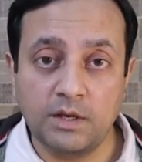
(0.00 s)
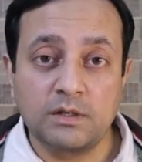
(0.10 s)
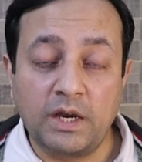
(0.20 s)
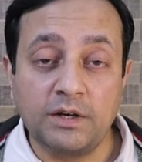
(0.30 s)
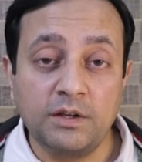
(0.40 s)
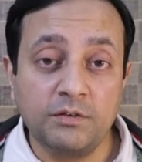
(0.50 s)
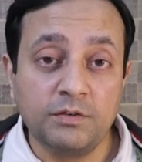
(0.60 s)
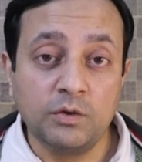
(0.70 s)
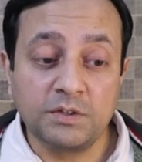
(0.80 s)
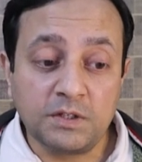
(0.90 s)
And if
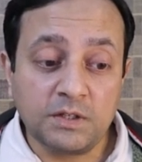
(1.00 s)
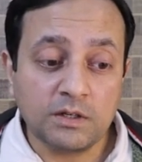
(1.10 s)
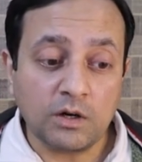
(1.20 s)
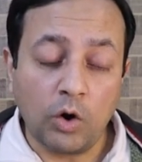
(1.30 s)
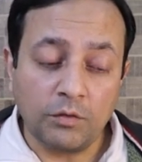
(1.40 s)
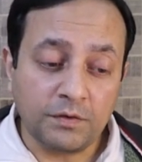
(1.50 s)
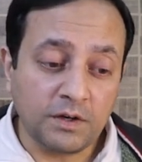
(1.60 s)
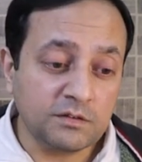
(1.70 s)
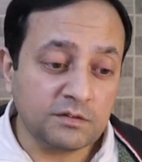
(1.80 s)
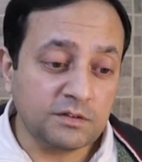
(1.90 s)
you see their
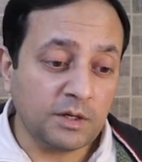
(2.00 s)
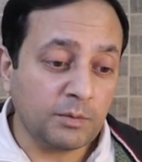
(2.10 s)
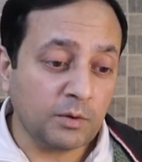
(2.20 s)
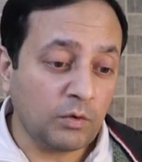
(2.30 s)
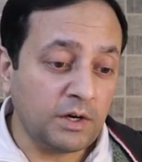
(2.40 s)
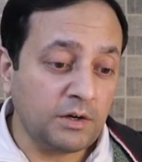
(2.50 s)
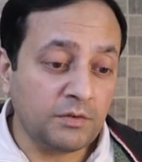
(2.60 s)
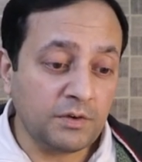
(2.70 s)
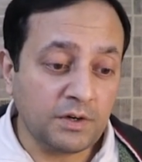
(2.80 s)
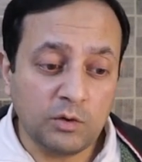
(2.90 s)
offerings, they provide
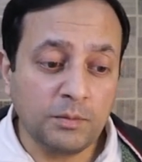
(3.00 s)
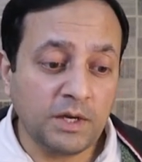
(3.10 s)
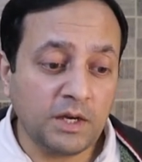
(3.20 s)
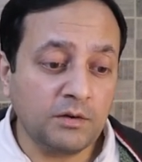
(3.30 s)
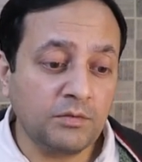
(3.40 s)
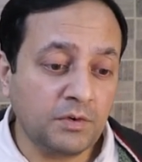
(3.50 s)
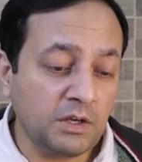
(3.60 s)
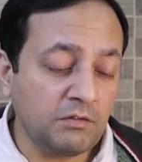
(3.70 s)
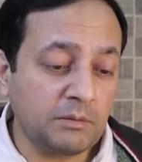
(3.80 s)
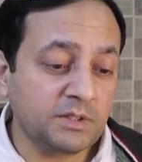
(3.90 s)
free domain, free
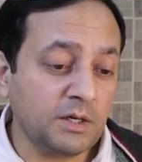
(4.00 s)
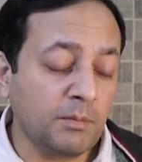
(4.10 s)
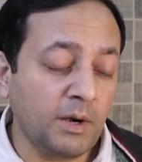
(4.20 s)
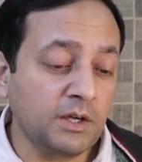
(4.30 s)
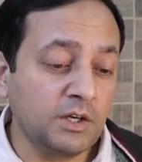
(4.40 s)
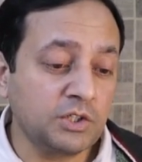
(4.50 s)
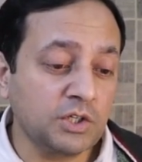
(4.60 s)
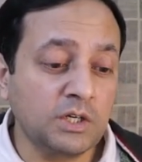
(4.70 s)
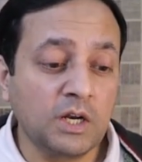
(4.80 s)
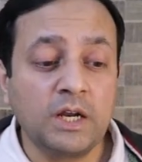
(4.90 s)
website
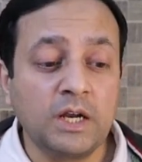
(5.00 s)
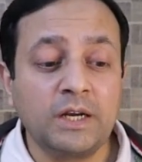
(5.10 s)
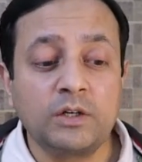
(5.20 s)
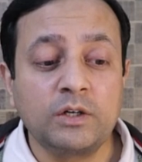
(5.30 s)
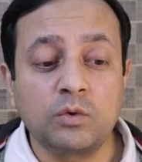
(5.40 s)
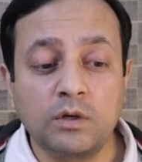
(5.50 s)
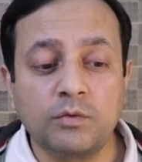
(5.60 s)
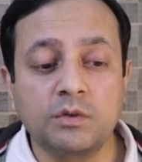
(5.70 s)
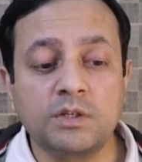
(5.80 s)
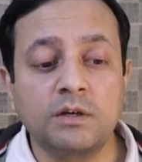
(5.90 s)
migration,
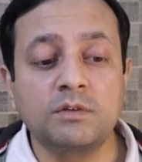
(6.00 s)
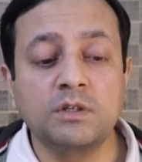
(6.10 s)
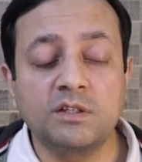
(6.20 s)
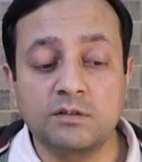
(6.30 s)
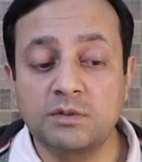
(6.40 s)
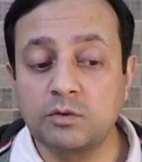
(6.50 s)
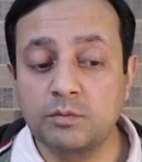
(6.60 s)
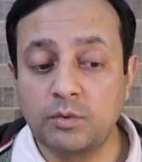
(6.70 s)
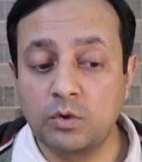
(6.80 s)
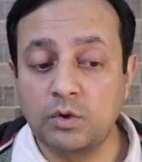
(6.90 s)
24/7 customer
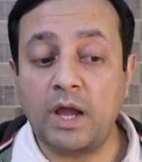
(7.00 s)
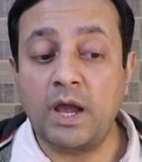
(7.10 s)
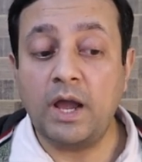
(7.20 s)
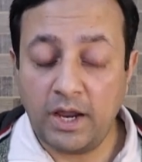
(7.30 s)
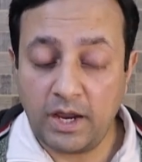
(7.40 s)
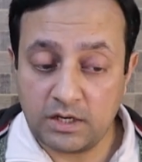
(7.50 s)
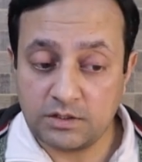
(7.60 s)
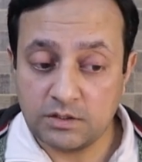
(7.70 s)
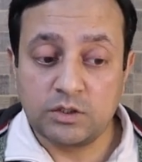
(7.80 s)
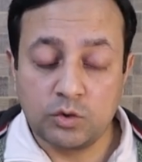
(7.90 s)
support
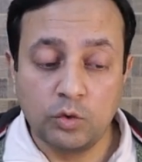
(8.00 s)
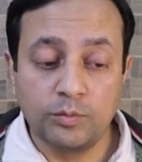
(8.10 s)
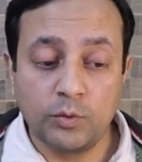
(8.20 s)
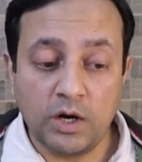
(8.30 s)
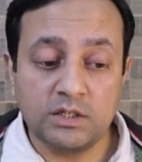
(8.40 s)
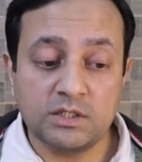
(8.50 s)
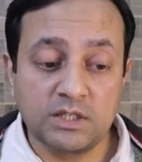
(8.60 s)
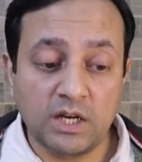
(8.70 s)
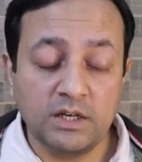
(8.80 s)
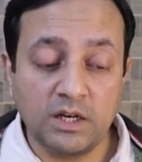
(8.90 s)
and
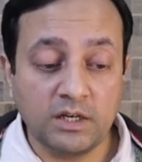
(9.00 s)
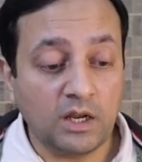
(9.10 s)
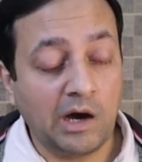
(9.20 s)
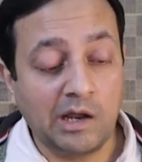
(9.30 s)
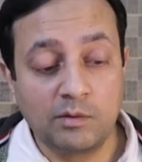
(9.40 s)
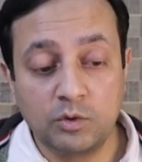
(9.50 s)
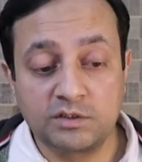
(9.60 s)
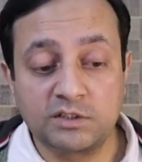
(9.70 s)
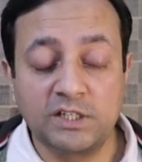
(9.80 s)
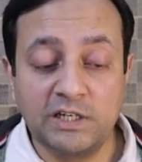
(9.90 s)
$2.99
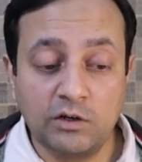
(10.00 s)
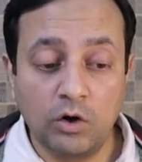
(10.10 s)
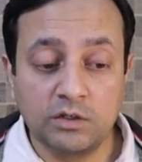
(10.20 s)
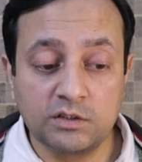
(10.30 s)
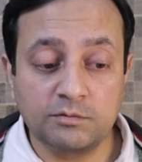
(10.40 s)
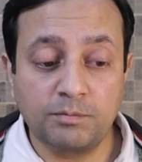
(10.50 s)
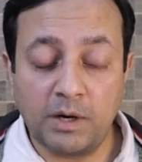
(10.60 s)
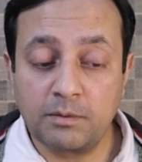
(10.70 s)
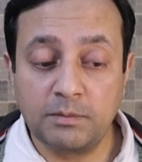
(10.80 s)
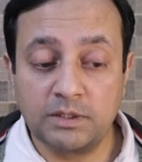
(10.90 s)
almost $3
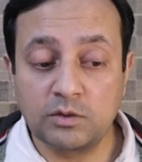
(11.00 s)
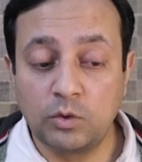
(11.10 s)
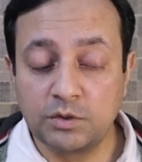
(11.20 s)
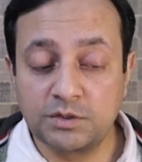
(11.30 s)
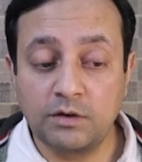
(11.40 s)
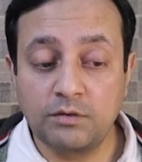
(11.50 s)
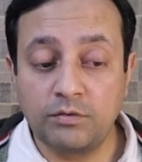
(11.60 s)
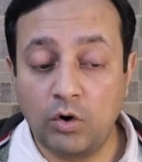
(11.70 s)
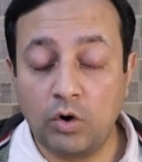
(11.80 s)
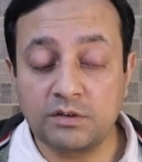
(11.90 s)
per month hosting
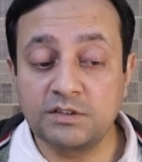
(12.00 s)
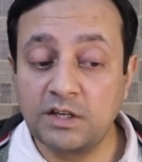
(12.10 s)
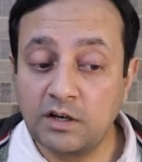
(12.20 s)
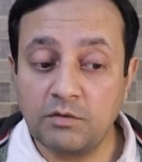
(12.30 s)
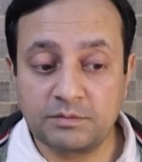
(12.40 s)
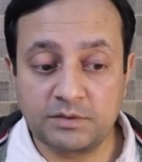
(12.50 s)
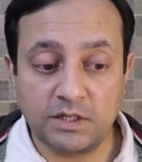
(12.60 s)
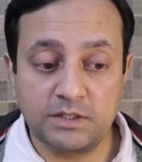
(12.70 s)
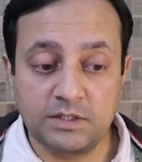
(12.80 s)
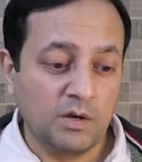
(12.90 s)
for single
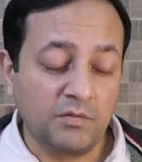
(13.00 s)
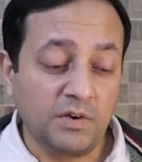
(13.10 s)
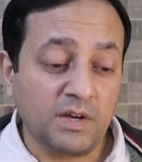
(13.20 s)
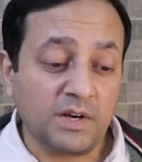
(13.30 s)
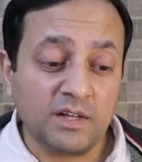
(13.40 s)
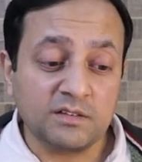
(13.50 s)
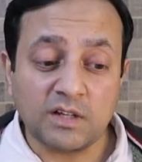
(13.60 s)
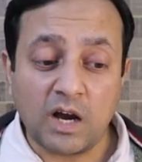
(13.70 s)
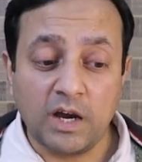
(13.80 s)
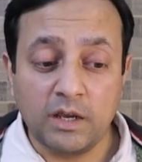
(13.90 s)
website. Whereas
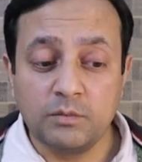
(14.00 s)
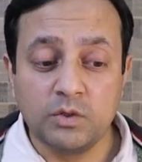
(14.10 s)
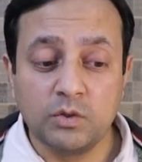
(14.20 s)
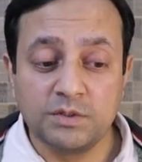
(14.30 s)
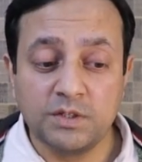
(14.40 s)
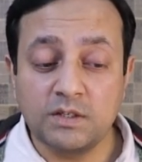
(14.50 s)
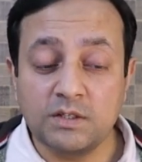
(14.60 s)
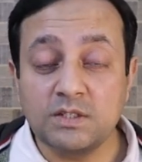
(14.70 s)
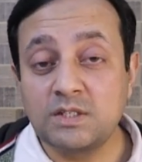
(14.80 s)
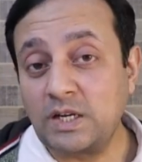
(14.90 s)
I am using
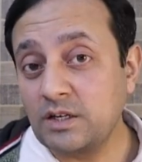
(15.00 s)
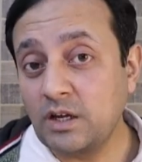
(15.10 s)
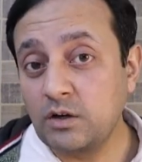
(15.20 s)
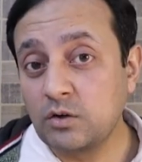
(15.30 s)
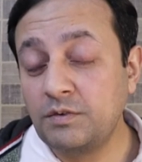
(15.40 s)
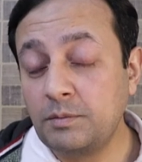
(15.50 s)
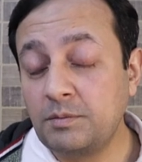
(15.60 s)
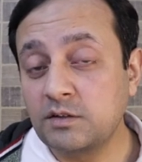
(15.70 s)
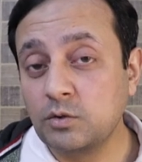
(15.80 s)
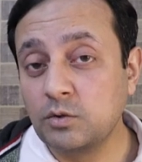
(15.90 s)
$10
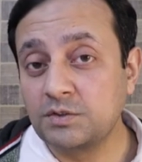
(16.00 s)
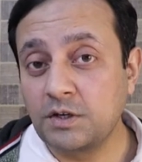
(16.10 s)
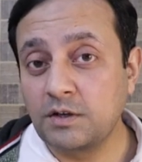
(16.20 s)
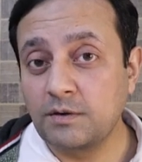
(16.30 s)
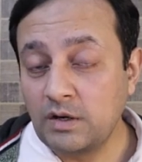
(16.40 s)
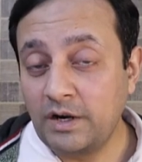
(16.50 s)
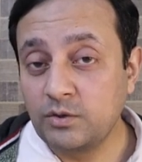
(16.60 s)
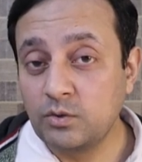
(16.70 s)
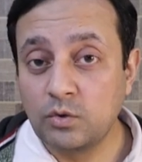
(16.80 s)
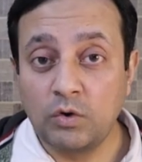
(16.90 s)
VPS hosting, and
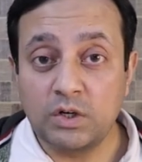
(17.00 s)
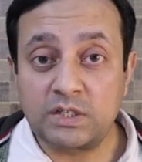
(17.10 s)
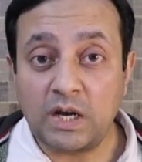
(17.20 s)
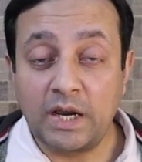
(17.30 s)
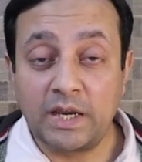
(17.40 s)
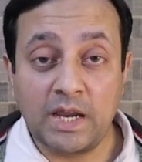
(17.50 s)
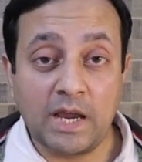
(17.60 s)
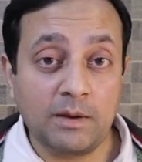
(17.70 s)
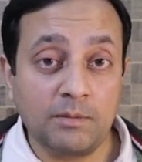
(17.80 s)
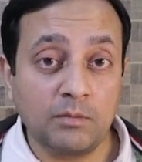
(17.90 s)
you know what, I
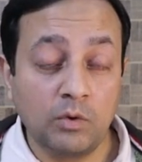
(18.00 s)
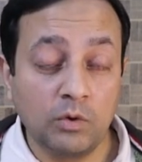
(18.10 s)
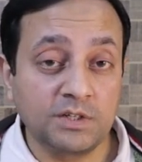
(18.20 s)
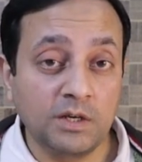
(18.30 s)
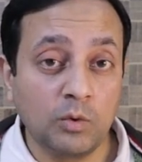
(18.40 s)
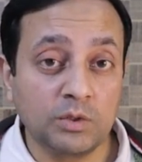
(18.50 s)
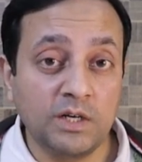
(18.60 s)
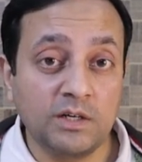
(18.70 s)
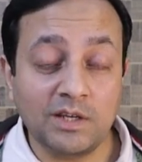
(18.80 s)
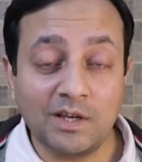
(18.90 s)
am hosting more
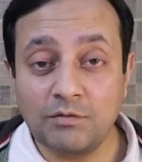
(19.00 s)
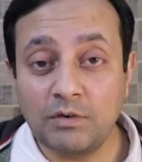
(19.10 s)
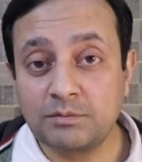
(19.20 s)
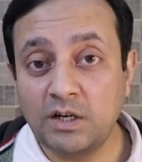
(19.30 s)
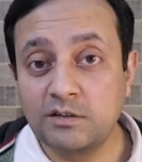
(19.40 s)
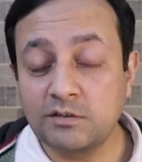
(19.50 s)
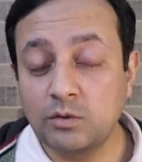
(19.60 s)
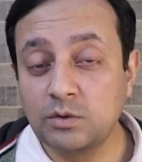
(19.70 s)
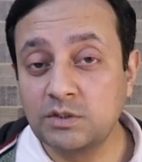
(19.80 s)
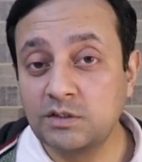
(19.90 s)
than 10 websites
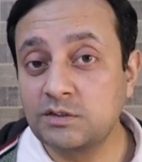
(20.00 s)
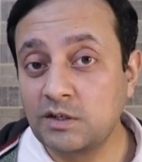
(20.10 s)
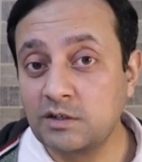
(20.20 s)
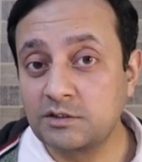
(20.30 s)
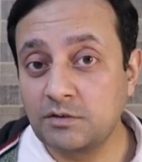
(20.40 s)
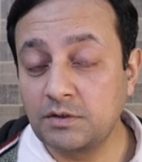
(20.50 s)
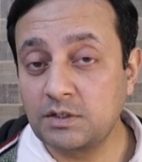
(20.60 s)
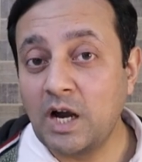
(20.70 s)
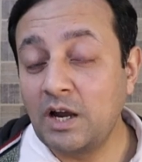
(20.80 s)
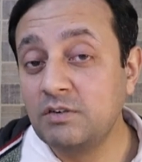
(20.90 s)
on this single server.
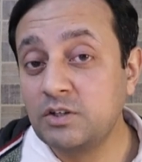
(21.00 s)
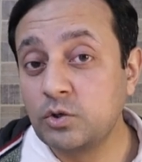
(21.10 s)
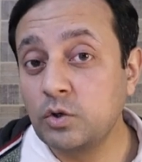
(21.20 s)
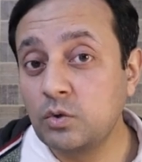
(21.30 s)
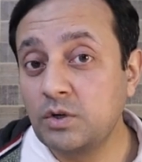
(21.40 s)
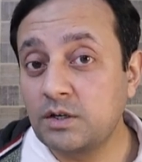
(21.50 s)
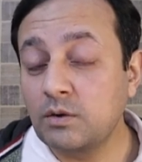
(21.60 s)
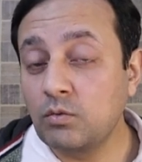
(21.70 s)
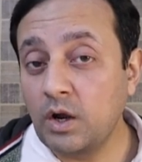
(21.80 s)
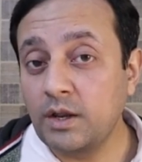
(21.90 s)
I will show you later
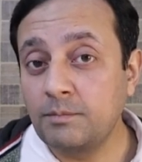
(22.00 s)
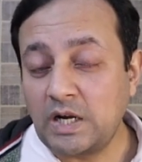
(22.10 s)
why.